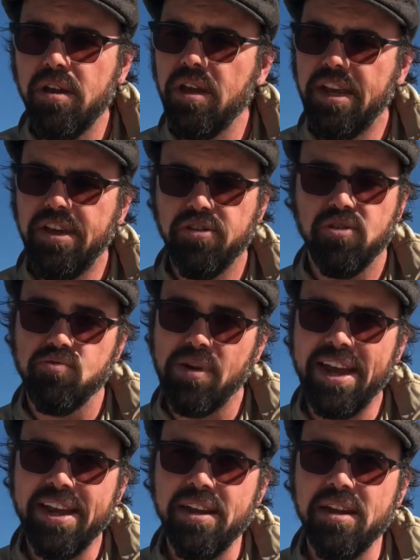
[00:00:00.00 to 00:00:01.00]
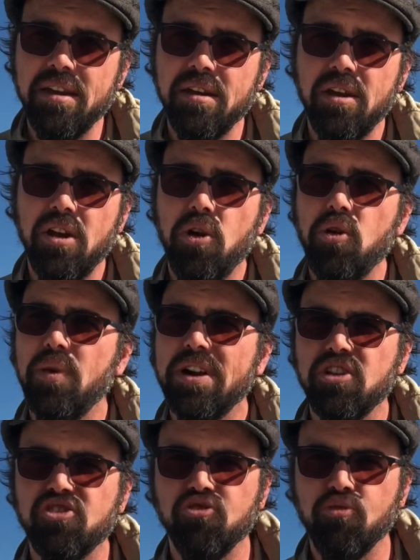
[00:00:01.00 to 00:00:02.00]
either rain. When
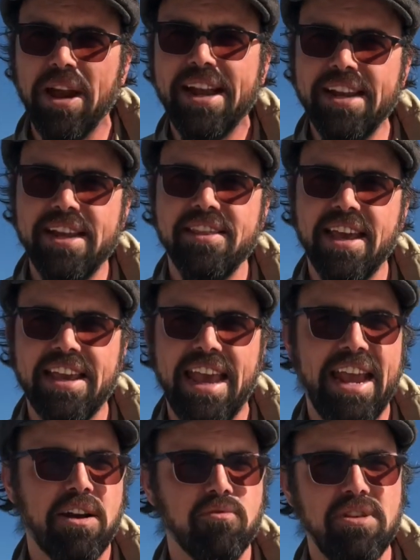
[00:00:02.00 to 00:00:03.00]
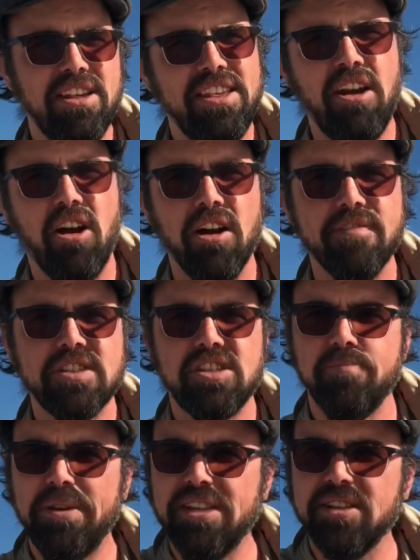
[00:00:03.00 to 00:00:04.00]
it's raining, they can't really harvest the
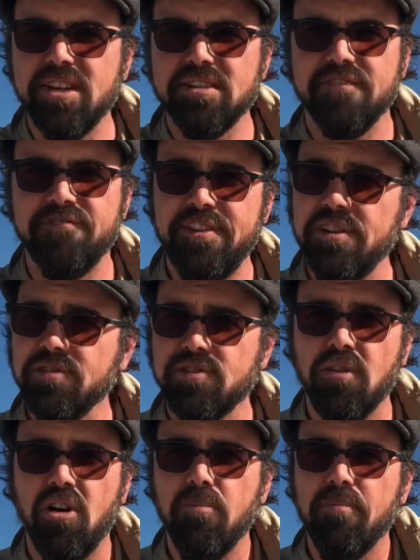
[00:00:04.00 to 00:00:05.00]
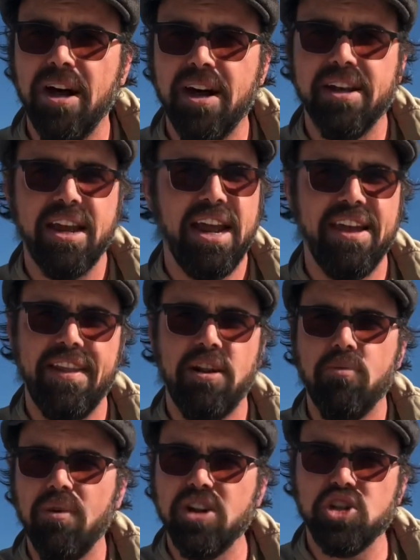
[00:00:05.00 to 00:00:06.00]
beets because the fields are all mud, and they
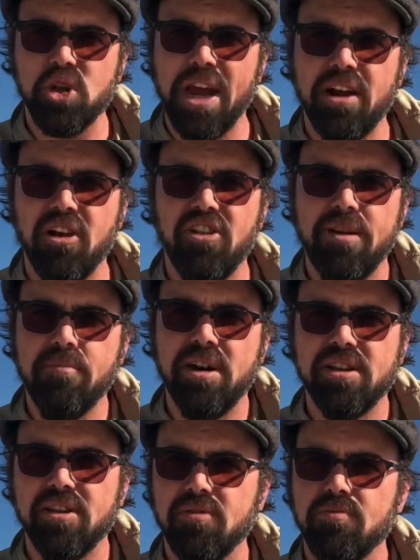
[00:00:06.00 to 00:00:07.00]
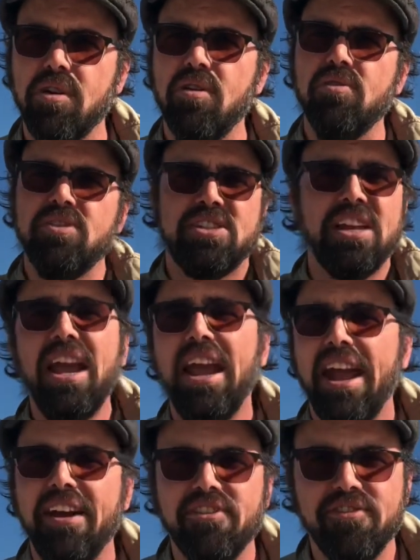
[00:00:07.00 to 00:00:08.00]
don't want to track all that mud on the roads,
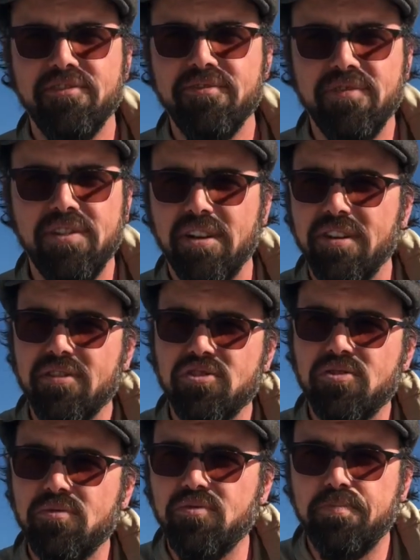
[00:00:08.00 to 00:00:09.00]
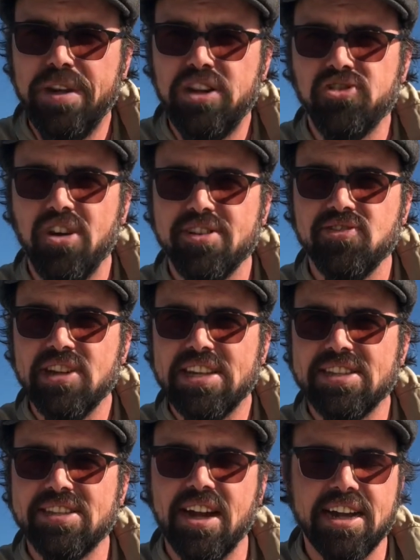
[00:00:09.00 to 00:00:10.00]
and their beet trucks will get
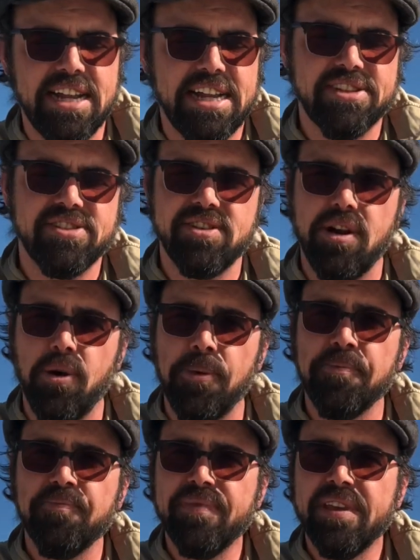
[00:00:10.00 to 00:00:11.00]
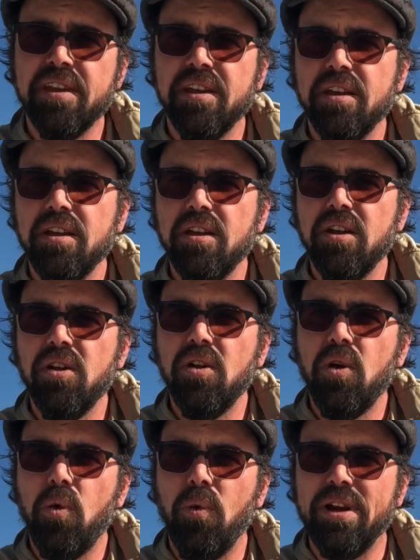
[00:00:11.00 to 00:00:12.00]
stuck in it. So
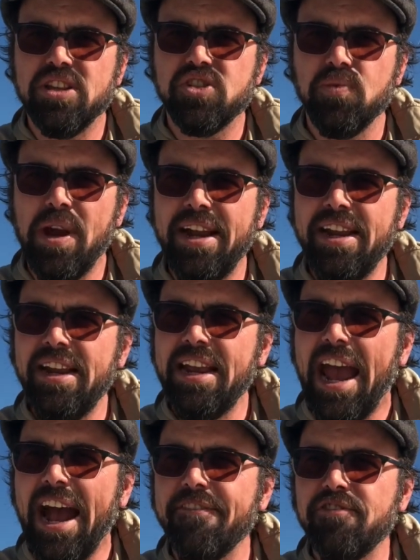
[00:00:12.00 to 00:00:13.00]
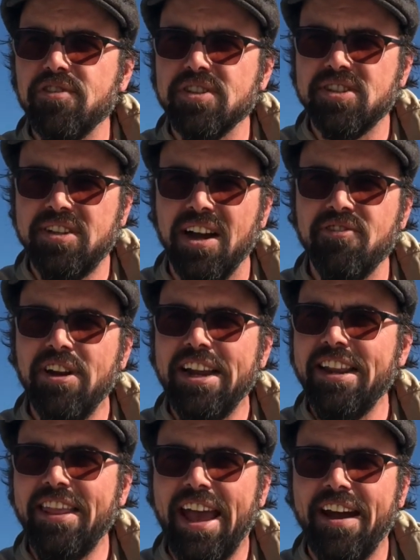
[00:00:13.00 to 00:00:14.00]
when it's raining, after it's done
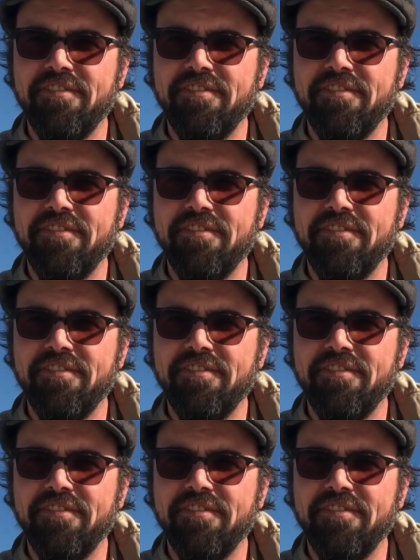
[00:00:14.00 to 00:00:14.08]
raining, they have